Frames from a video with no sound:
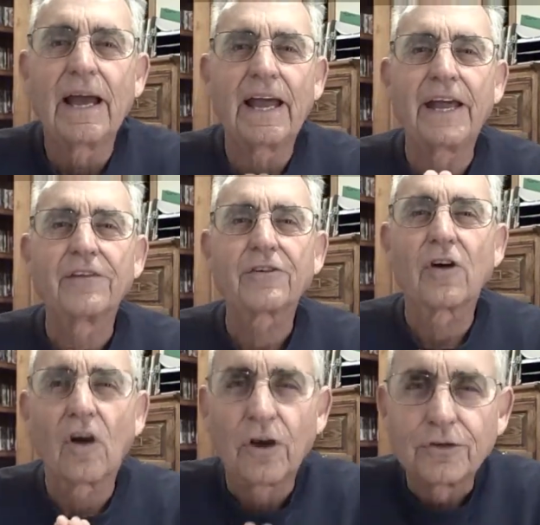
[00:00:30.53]
And
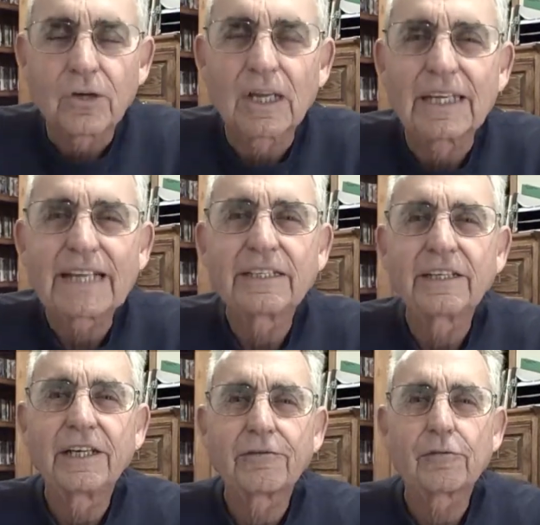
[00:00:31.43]
are you
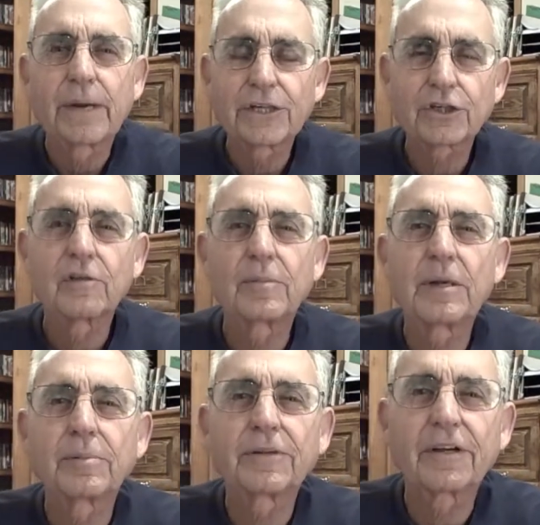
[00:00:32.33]
collecting the information of
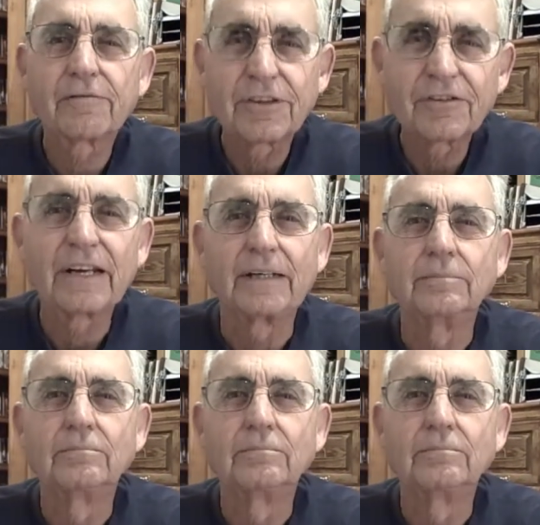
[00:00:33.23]
people that are visiting?